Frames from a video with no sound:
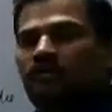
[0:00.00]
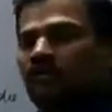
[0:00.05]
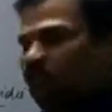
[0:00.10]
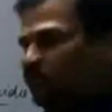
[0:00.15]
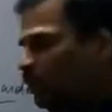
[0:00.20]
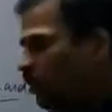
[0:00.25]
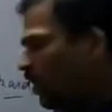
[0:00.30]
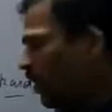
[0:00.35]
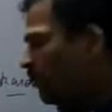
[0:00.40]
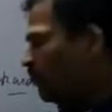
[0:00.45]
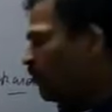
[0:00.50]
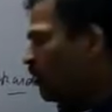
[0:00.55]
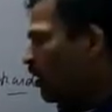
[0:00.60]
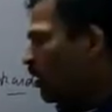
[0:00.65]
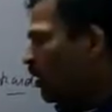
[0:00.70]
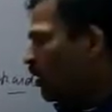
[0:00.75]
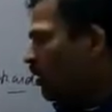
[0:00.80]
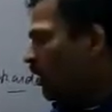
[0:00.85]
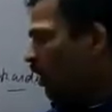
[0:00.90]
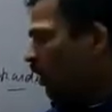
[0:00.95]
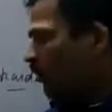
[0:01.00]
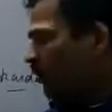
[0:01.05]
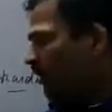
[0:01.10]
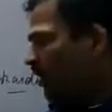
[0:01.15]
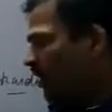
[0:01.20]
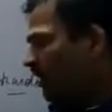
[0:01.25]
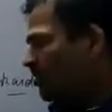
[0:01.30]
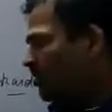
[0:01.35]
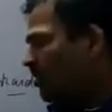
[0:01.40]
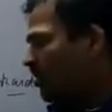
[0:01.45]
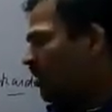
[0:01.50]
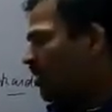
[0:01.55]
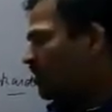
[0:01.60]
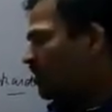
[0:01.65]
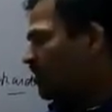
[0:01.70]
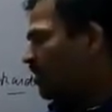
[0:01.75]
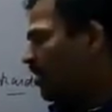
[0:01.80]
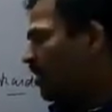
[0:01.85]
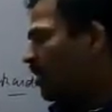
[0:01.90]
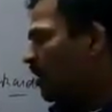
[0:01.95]
Okay. Now next thing is
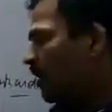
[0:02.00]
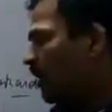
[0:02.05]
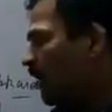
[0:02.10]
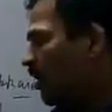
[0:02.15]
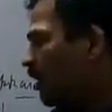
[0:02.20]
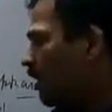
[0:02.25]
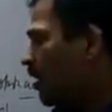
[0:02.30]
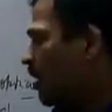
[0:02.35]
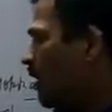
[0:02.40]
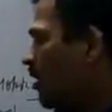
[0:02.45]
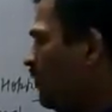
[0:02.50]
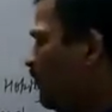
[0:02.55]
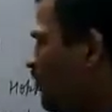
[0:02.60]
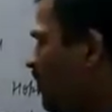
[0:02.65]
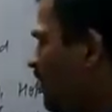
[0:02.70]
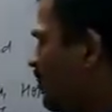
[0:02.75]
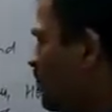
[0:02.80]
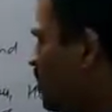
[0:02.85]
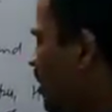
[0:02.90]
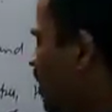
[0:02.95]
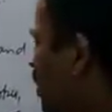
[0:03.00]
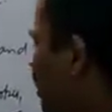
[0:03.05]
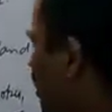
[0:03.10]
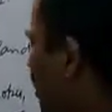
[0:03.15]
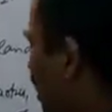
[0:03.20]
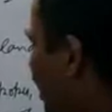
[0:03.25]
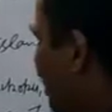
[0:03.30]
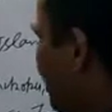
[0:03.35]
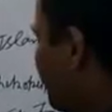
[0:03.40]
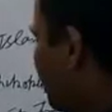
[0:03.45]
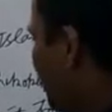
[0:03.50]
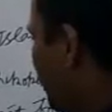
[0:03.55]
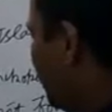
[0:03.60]
there, fish and rice that